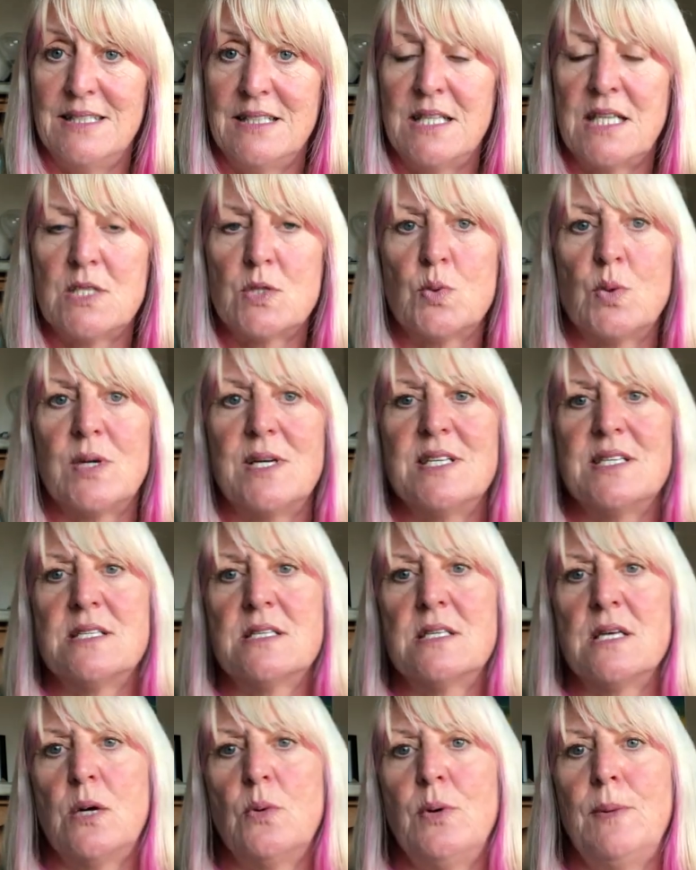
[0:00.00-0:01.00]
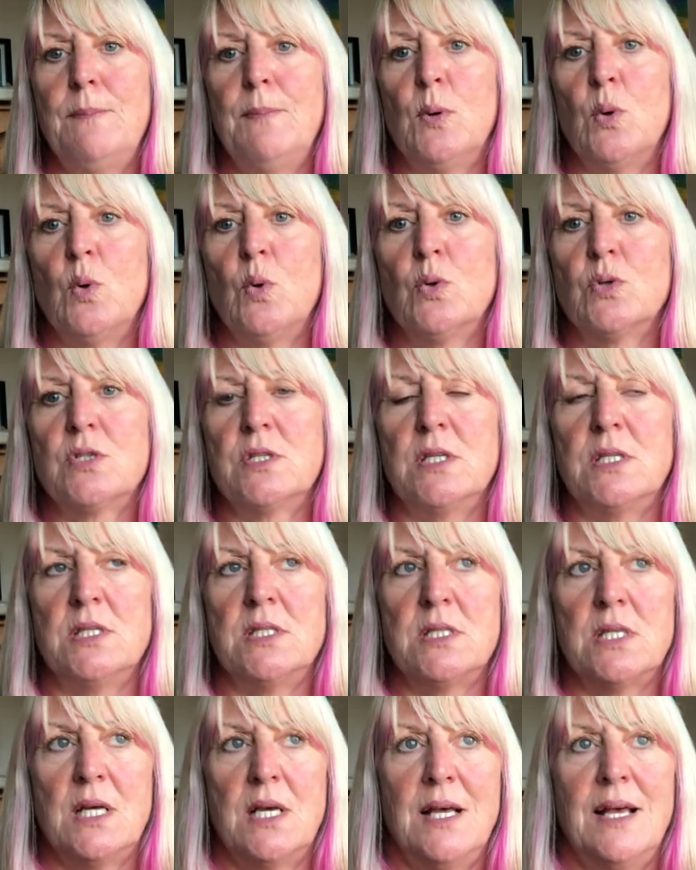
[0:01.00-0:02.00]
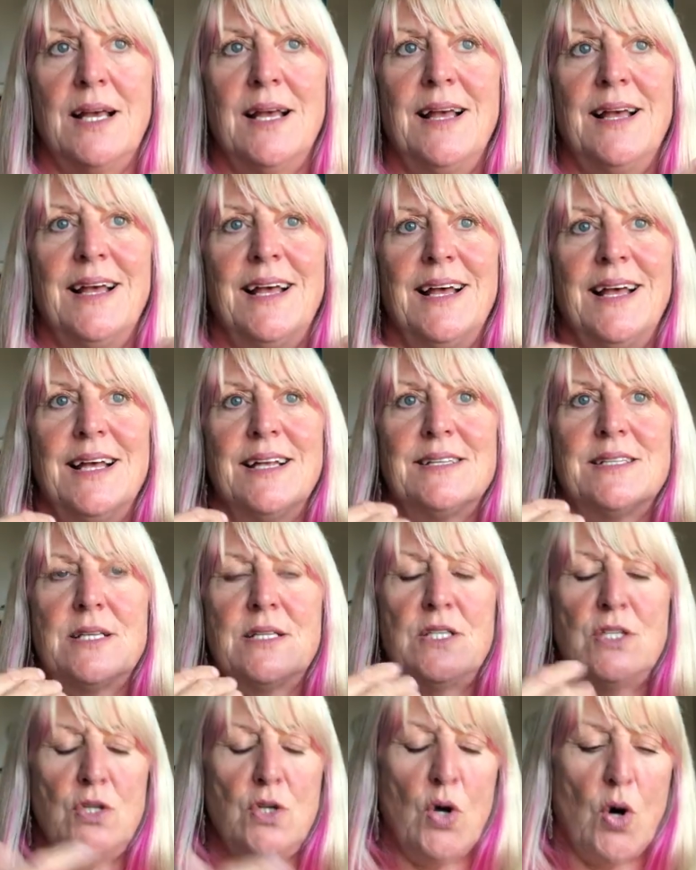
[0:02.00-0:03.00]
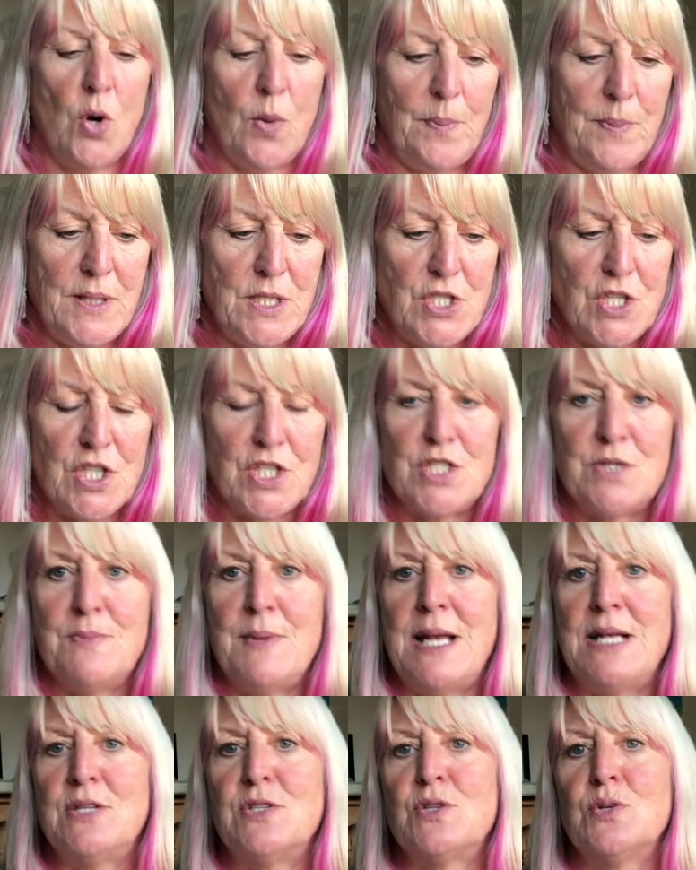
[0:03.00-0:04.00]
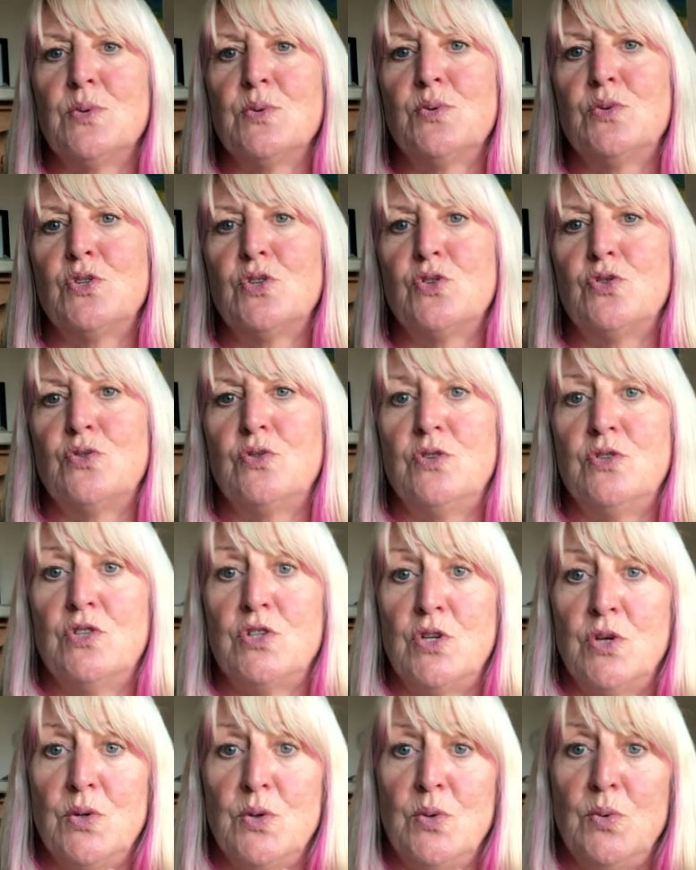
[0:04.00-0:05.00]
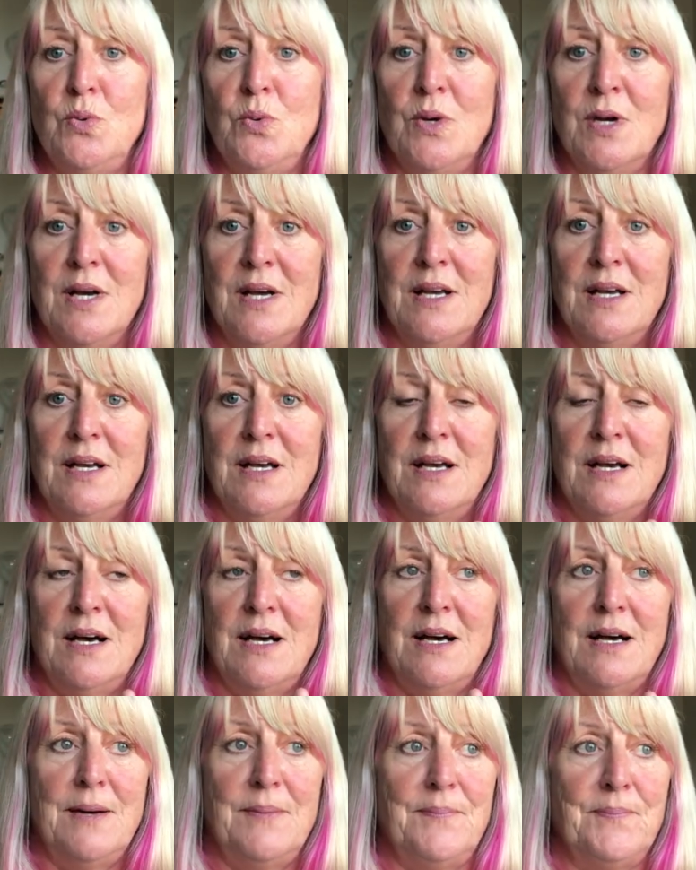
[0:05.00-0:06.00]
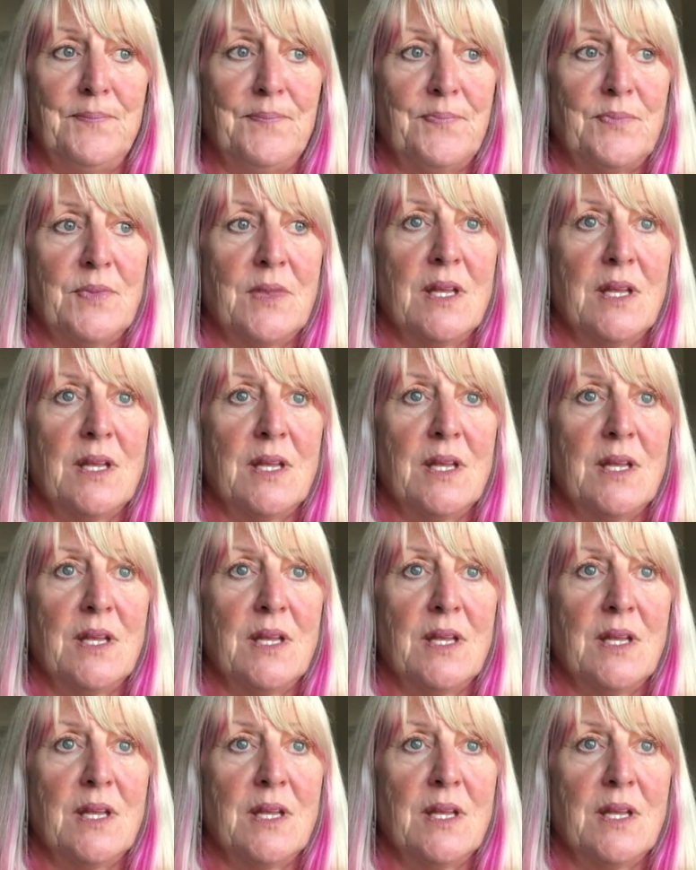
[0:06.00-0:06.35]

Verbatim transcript: That's why it's so important to not be judgmental, to, to um,